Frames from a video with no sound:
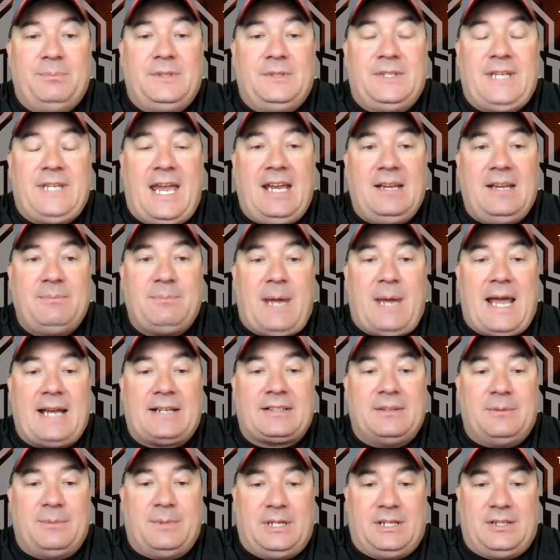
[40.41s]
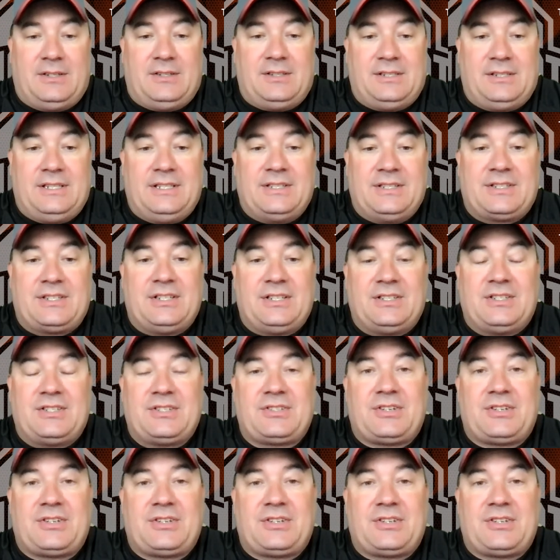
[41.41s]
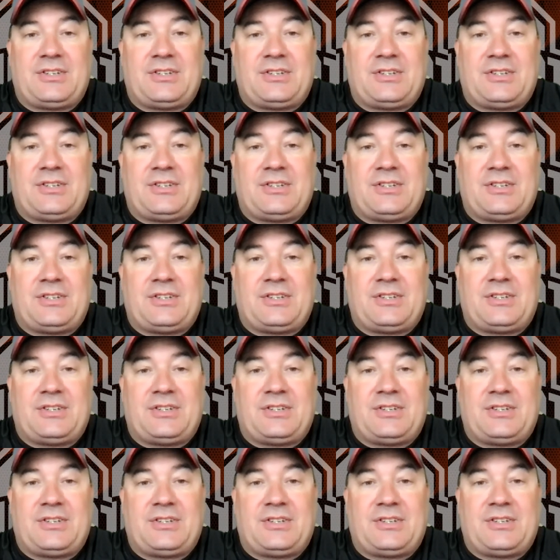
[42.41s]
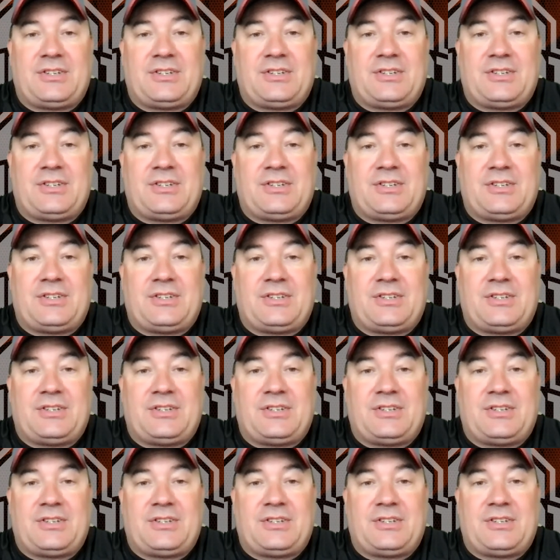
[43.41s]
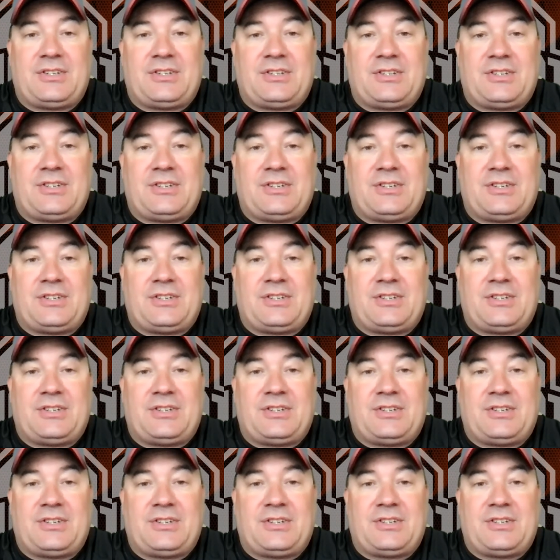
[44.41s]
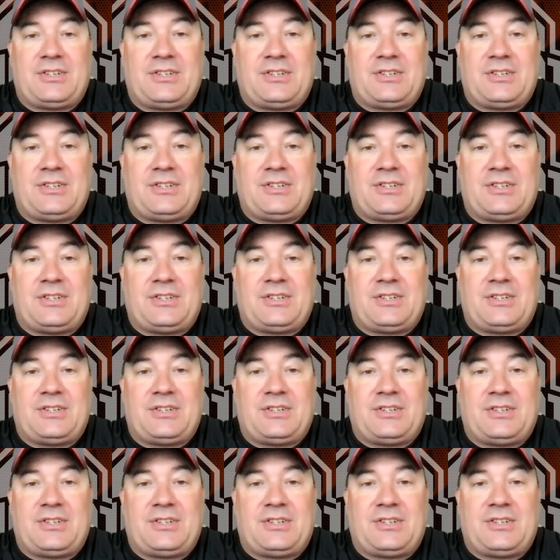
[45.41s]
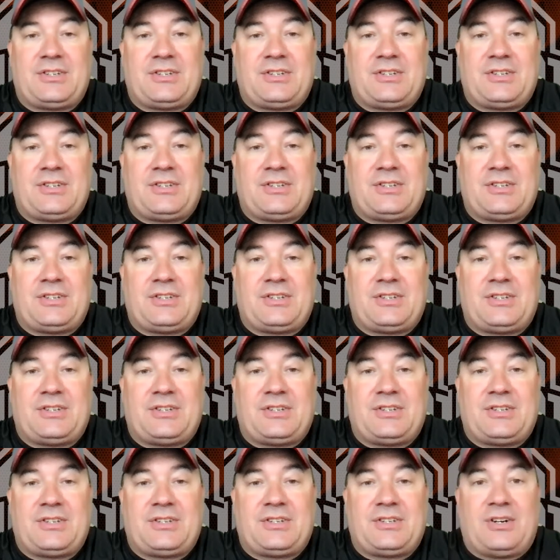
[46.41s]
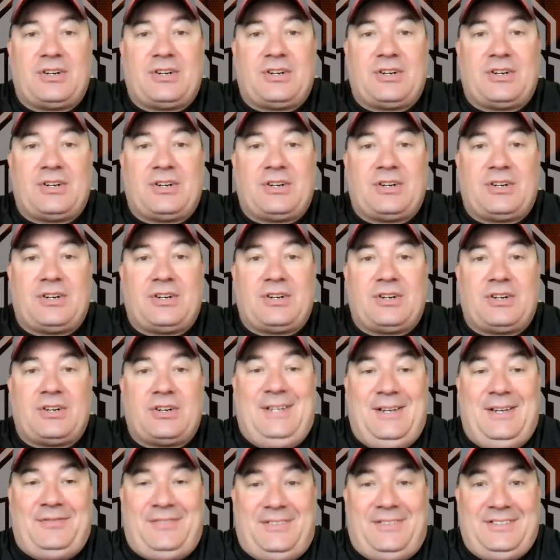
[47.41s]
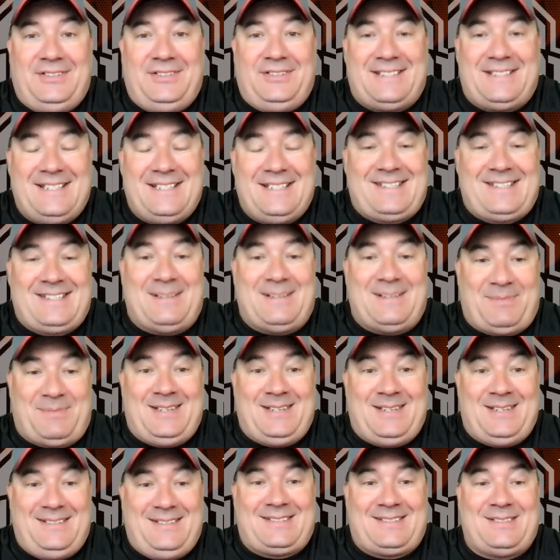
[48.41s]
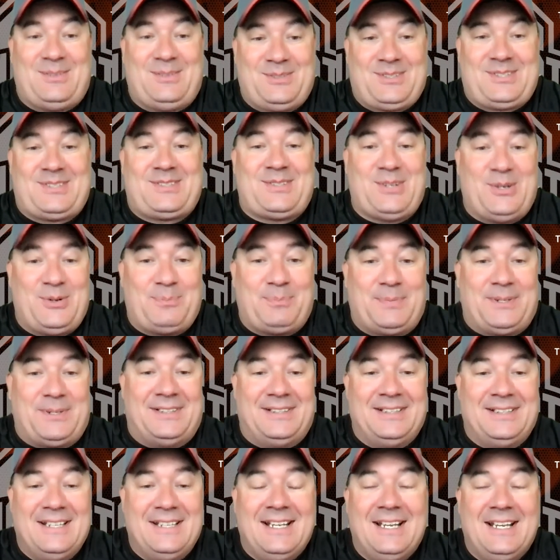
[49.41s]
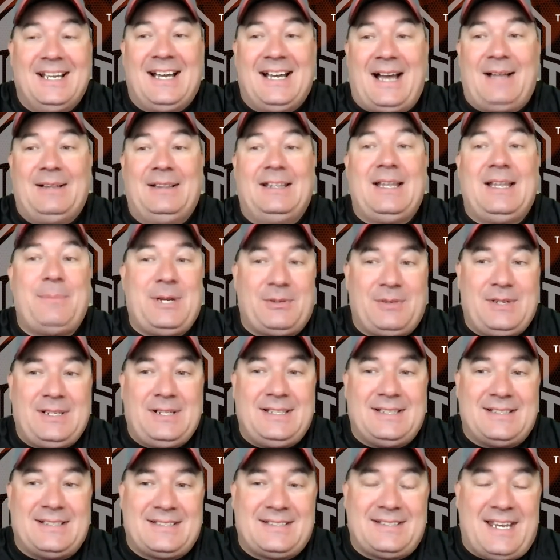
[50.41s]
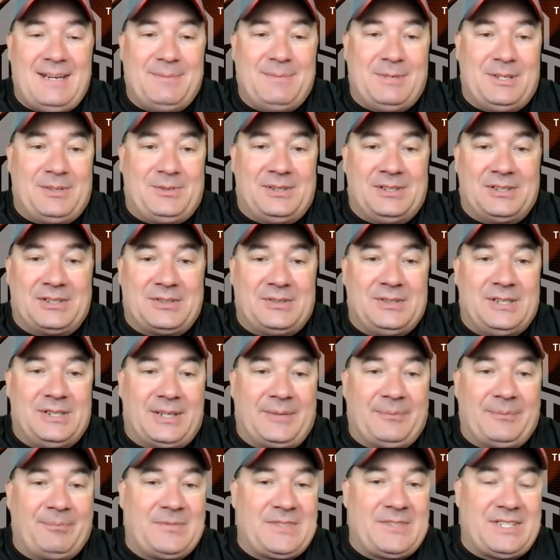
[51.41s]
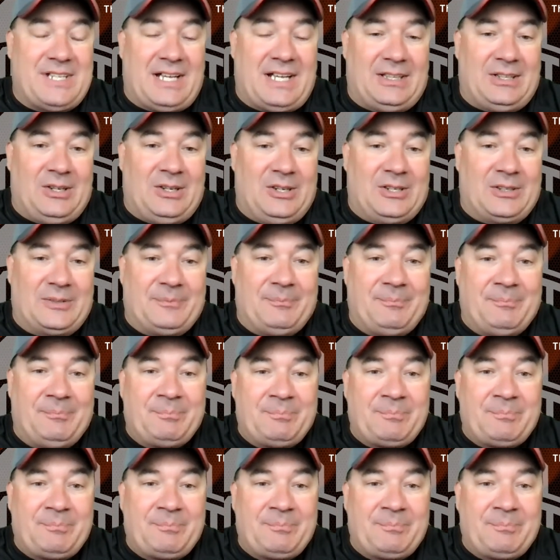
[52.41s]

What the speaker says: Cade McNamara is going to start week one. J.J. McCarthy is going to start week two. Oh, my God. Have you ever seen something so stupid? Let me read this statement real quick. It's not long.